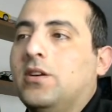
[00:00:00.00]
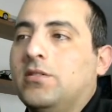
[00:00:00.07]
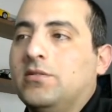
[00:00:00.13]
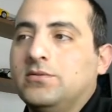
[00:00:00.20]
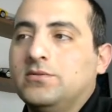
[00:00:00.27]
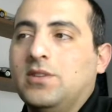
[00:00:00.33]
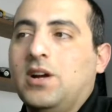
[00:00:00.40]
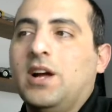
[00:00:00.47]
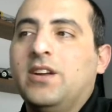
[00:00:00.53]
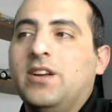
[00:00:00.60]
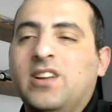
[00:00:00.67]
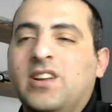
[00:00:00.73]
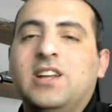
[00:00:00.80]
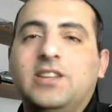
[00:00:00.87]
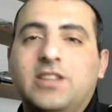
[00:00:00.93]
I
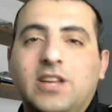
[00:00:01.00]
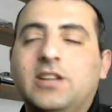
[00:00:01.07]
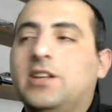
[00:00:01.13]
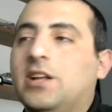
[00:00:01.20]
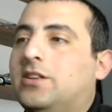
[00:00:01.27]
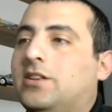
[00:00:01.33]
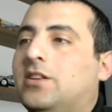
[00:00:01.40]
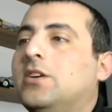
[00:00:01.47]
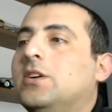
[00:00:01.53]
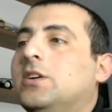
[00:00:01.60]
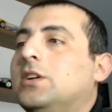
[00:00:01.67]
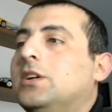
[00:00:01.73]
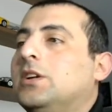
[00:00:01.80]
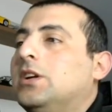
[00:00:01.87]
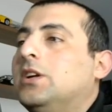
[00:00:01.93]
really think that
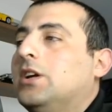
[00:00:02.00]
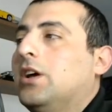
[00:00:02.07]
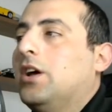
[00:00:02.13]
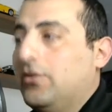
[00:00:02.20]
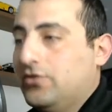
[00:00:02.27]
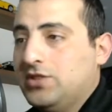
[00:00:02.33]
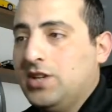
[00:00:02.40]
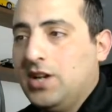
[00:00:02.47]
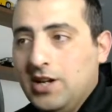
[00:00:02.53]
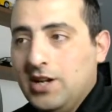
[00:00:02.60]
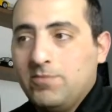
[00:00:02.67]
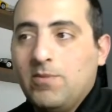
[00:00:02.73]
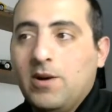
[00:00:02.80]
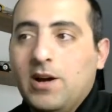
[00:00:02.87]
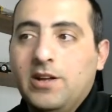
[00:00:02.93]
if Signet
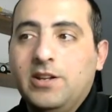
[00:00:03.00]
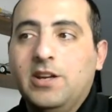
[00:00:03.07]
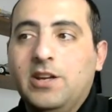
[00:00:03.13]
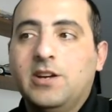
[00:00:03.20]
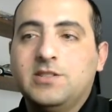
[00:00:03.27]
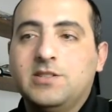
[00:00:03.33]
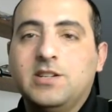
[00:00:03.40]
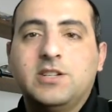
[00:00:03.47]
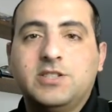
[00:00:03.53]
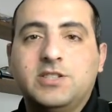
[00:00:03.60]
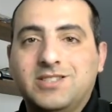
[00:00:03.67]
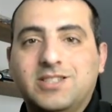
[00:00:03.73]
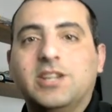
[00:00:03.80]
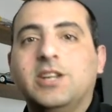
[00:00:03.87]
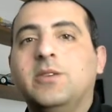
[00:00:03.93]
Mining is
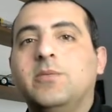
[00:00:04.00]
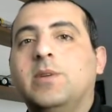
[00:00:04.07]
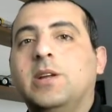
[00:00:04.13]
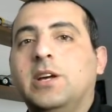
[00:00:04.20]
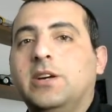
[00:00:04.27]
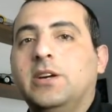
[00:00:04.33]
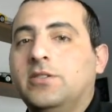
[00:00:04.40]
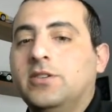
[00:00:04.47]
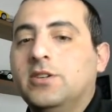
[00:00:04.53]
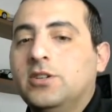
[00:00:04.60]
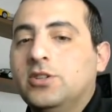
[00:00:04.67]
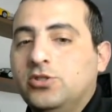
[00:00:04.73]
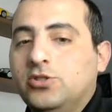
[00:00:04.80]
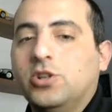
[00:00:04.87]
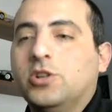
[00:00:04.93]
extremely
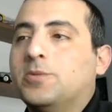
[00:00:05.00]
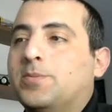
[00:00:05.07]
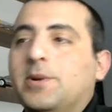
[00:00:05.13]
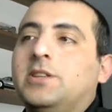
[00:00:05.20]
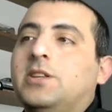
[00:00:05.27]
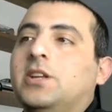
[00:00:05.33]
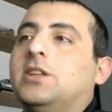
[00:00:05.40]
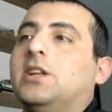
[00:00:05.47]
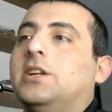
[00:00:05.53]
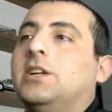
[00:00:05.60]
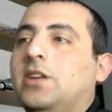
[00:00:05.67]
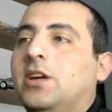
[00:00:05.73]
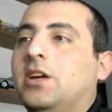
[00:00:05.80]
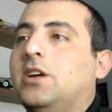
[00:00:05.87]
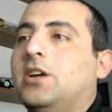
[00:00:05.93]
short printed, I
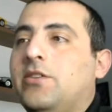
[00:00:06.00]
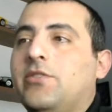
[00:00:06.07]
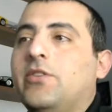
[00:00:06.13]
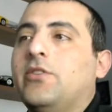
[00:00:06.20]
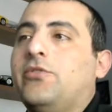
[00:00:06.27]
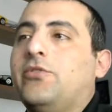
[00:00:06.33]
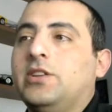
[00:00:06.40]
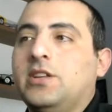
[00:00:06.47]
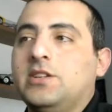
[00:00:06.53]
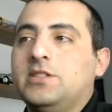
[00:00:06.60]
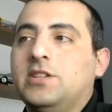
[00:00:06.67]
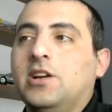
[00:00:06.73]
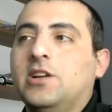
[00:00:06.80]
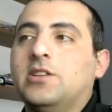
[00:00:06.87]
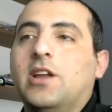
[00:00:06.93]
think even Fantastical
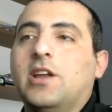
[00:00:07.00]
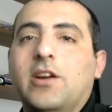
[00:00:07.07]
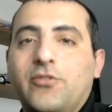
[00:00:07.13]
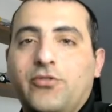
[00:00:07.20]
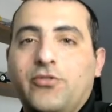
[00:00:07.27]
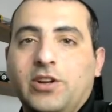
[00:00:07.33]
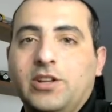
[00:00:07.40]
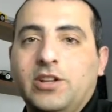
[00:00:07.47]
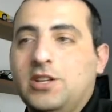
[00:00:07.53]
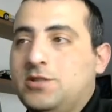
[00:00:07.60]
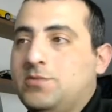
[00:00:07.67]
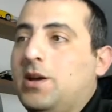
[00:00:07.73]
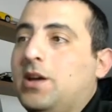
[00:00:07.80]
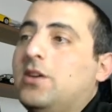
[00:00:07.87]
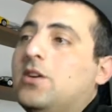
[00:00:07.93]
Dragon Fantasma
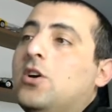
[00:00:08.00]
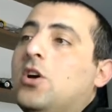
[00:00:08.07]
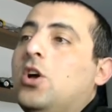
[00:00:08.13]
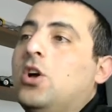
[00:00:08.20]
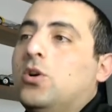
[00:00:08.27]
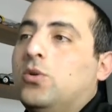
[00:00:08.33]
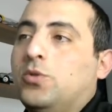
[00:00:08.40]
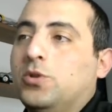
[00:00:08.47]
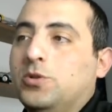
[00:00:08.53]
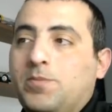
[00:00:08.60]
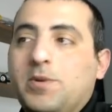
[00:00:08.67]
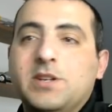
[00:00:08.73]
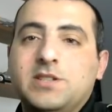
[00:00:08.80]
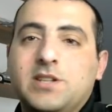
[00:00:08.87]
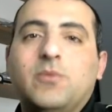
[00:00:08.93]
would be
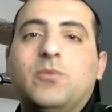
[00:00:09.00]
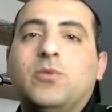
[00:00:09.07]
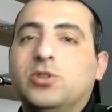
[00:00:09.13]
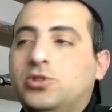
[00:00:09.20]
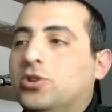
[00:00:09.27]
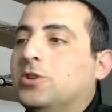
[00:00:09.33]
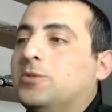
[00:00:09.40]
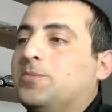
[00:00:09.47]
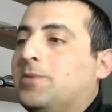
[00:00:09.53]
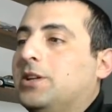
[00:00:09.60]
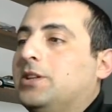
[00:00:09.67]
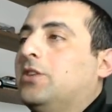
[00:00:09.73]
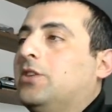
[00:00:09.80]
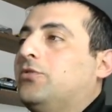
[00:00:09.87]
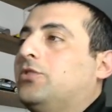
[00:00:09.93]
somewhat short printed
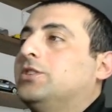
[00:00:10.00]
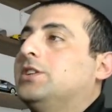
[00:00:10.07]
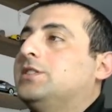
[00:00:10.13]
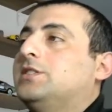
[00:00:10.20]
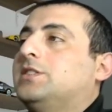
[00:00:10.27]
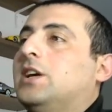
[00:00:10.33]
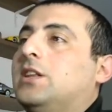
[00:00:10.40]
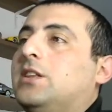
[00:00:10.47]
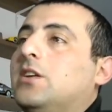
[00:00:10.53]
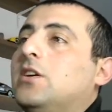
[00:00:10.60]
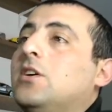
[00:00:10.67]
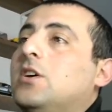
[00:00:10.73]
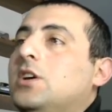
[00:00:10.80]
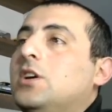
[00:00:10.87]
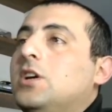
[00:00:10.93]
for this set.
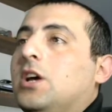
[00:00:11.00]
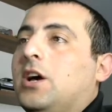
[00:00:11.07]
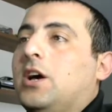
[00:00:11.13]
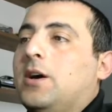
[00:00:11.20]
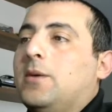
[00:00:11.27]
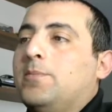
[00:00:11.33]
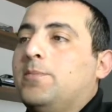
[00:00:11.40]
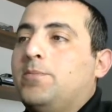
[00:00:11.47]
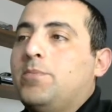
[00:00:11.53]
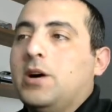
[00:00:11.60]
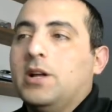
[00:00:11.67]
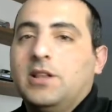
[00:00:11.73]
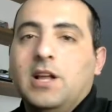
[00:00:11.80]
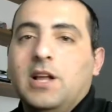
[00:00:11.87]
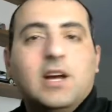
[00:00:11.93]
But
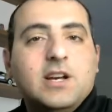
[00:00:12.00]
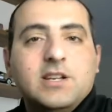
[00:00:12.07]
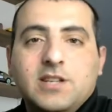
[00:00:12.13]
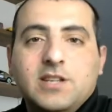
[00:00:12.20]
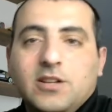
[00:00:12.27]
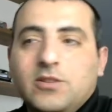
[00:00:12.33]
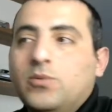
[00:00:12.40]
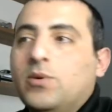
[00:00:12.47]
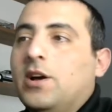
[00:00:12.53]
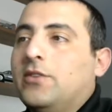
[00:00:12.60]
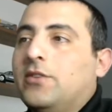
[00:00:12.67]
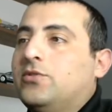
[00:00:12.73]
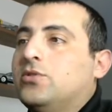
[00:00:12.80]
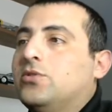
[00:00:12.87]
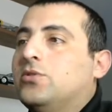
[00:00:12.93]
like I said, we have
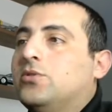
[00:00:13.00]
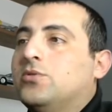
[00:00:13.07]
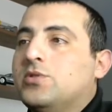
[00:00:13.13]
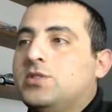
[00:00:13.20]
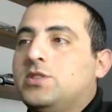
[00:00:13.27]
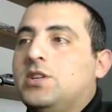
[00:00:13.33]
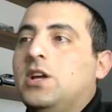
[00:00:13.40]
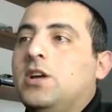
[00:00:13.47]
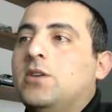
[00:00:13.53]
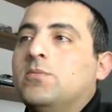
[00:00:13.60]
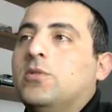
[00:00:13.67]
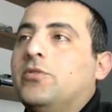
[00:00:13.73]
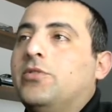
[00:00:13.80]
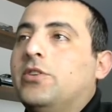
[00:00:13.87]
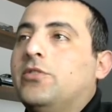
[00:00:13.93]
to see
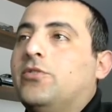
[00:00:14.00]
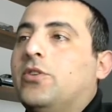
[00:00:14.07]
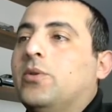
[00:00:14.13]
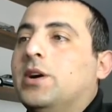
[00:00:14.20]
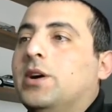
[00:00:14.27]
moving forward